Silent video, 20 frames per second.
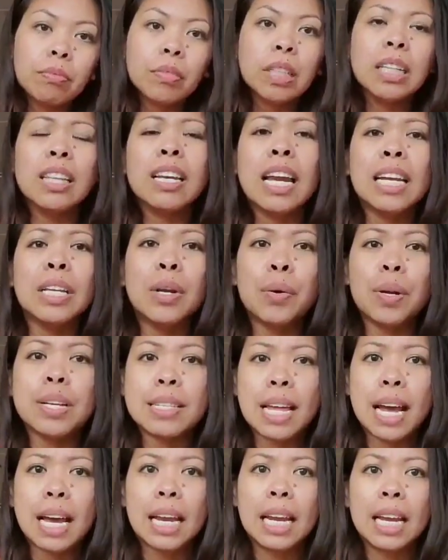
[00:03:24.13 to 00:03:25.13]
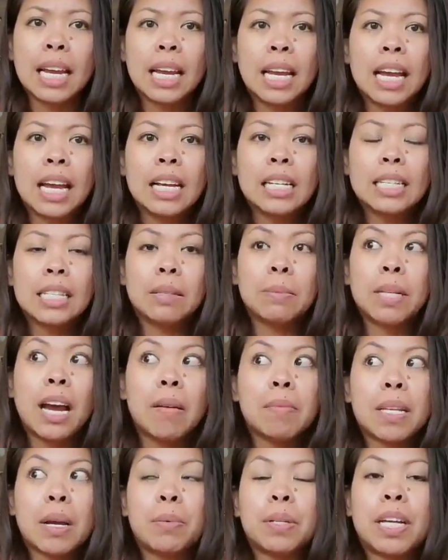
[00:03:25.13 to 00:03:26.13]
And then I'd notice that
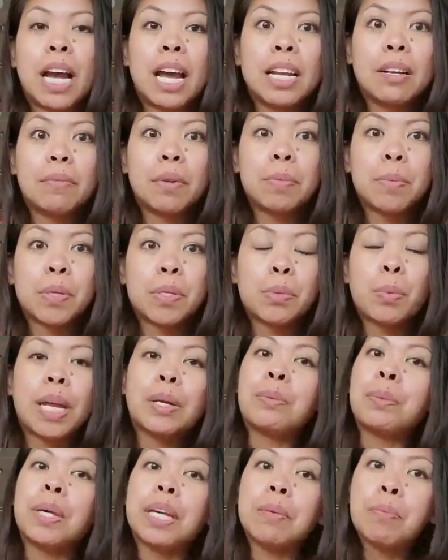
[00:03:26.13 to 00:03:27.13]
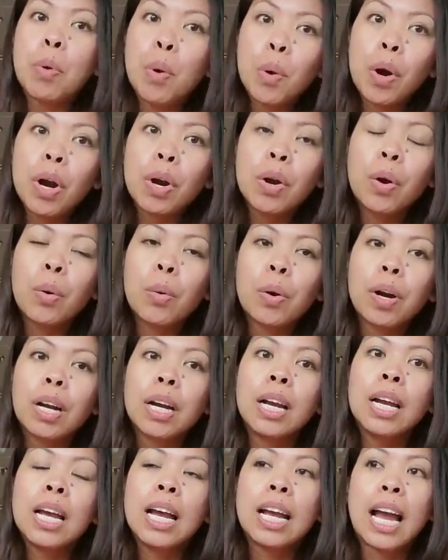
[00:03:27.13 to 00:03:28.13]
sometimes I would kind of almost wait a week more,
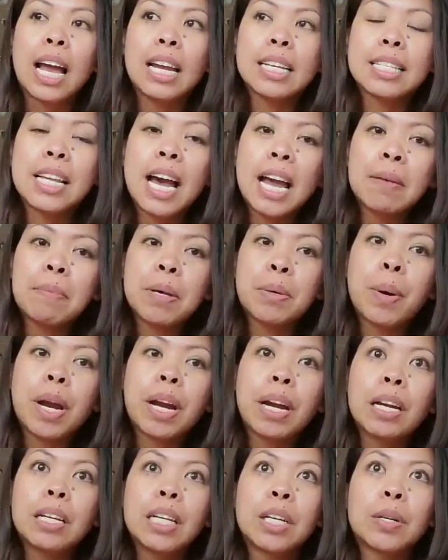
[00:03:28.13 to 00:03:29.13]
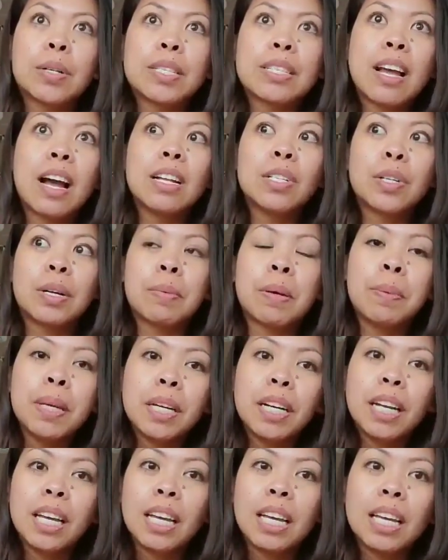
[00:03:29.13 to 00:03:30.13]
or kind of time it where, it's not during my
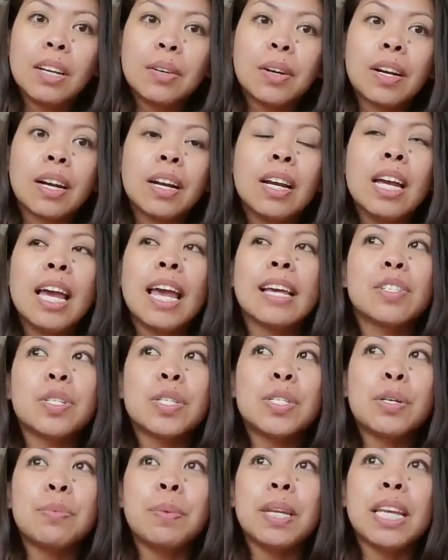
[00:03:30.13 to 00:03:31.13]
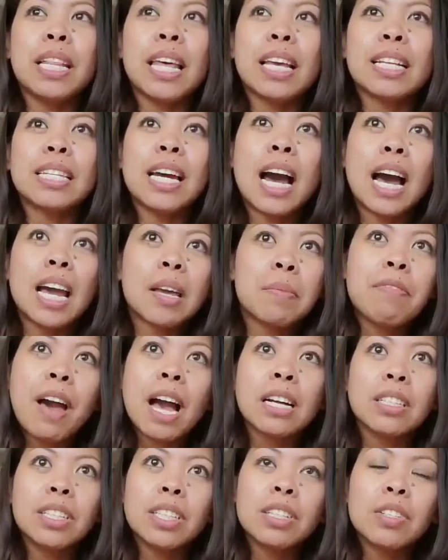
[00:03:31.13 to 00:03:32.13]
period, or it's just so many like time
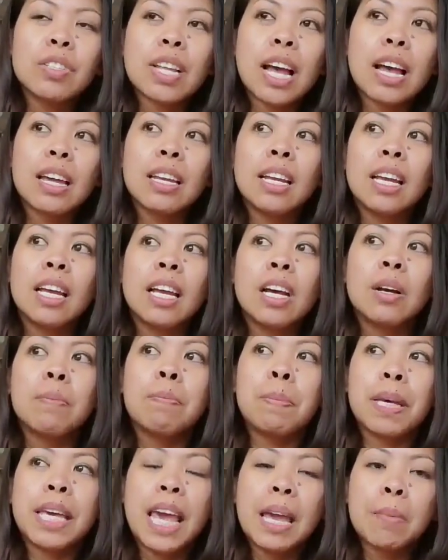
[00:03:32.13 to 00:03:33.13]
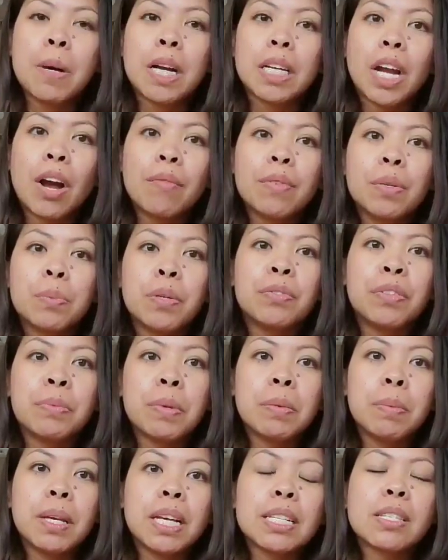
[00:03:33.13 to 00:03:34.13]
factors that became uncomfortable for
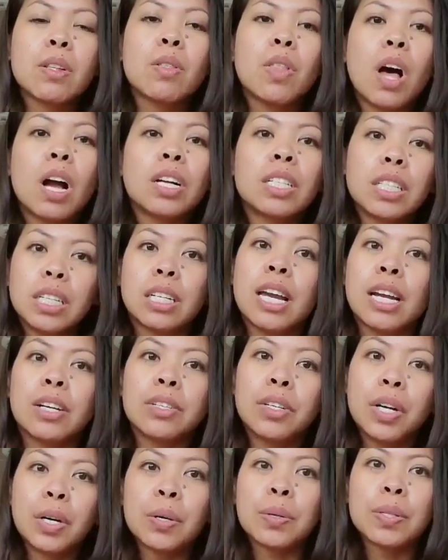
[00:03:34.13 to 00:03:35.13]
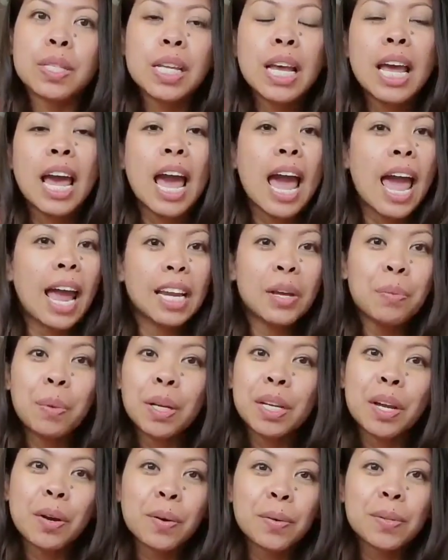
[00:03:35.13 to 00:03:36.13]
me, because the longer your hair grows,
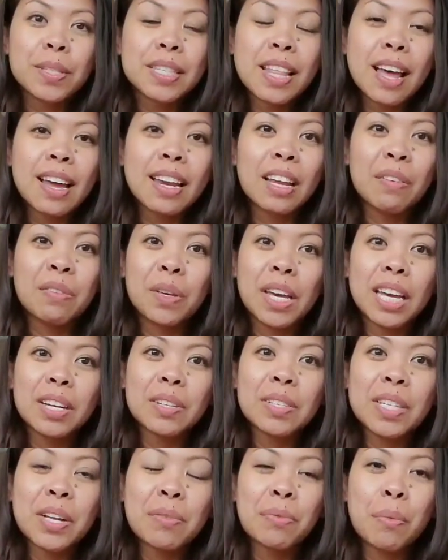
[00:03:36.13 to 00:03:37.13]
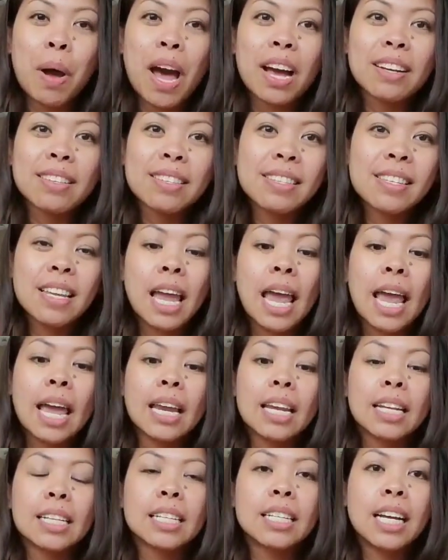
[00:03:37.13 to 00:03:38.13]
anyone knows that if you get yourself waxed
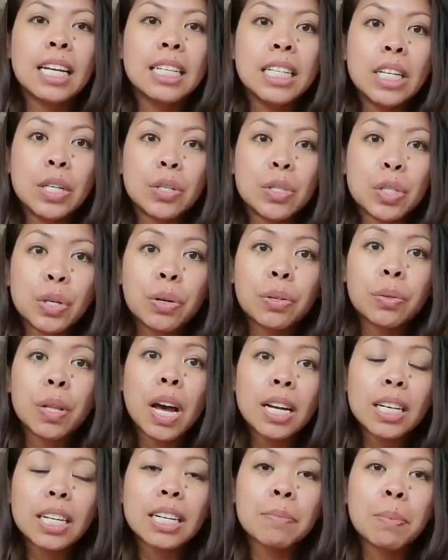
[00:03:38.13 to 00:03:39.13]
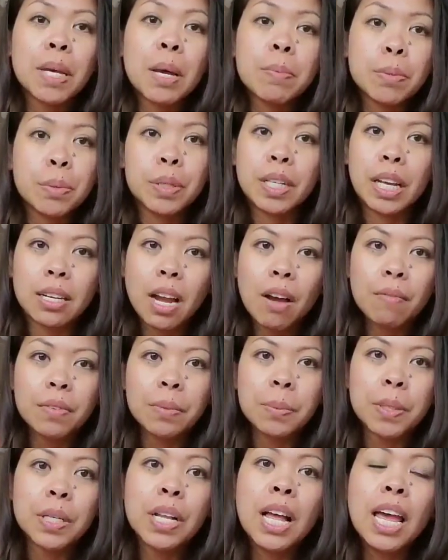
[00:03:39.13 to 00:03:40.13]
and it continues to grow longer, it becomes really
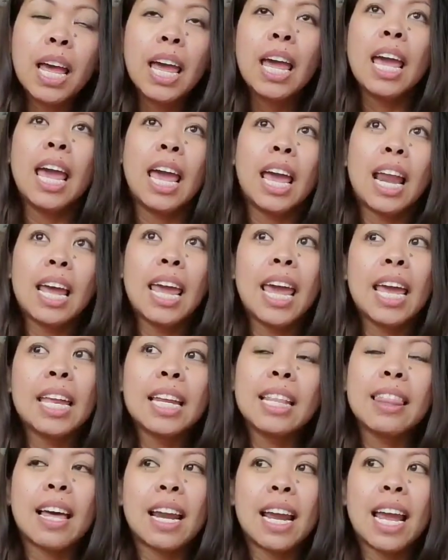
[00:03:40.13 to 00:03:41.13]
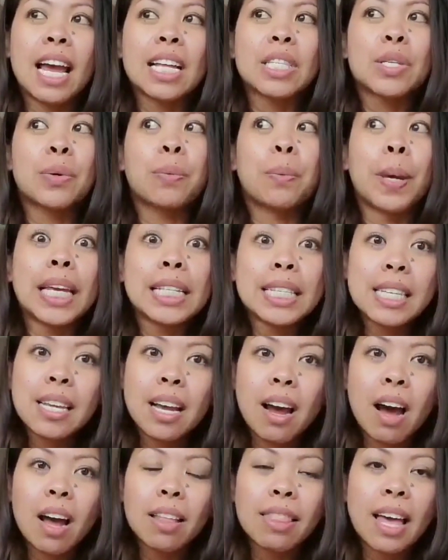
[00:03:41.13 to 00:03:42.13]
uncomfortable. And I hated that I had to wait
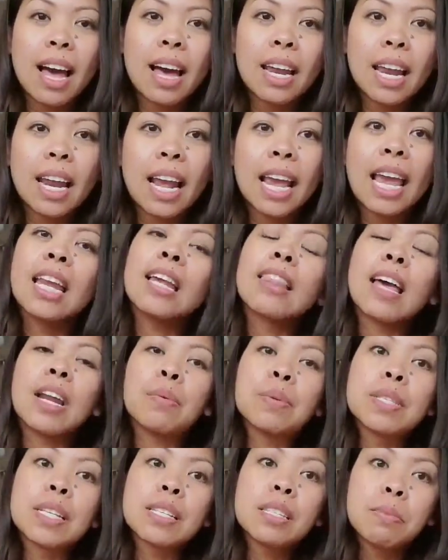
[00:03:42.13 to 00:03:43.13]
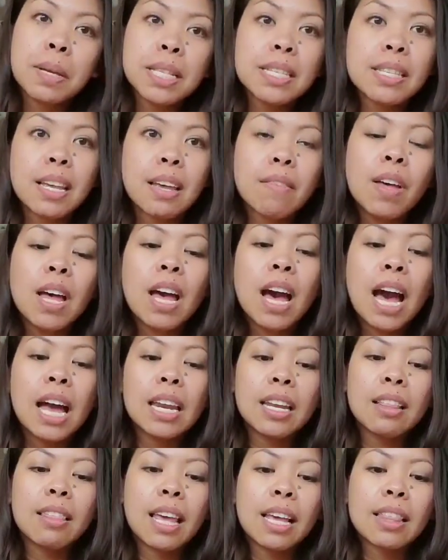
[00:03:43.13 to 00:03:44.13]
on that, and I hated that it was expensive. I
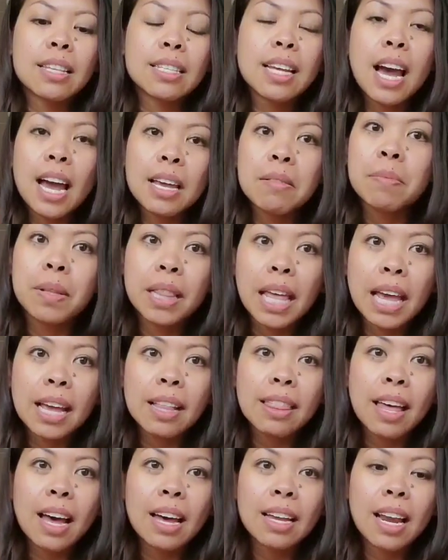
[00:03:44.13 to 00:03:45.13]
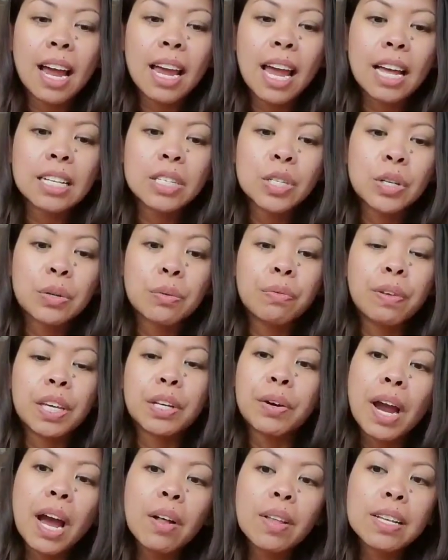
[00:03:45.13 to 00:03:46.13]
didn't like the time like that I had to
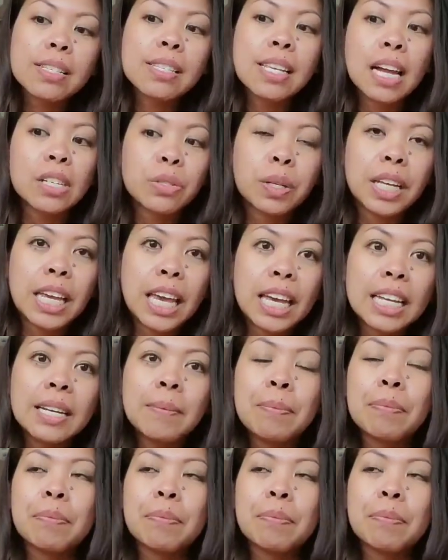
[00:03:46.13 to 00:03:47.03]
figure out, like scheduling it.